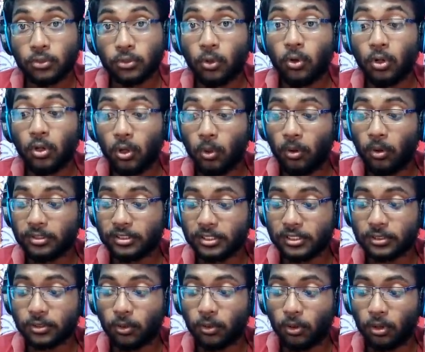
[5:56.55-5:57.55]
solo
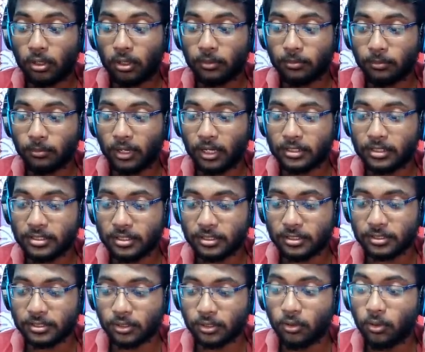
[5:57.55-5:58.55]
versus squad
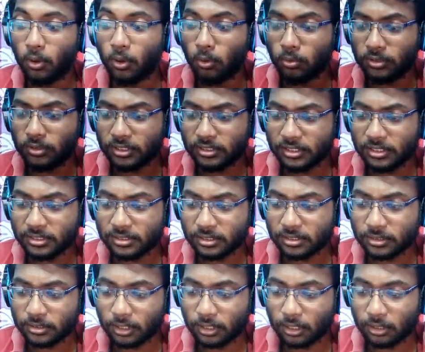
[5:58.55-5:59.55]
matches. Oh, oh this
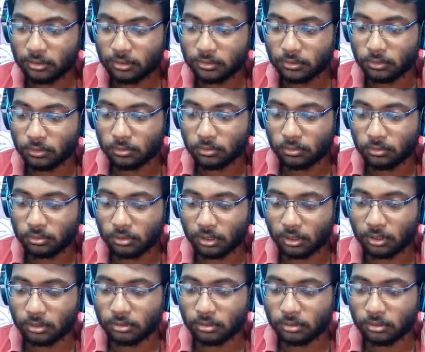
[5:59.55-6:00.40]
is the dark zone.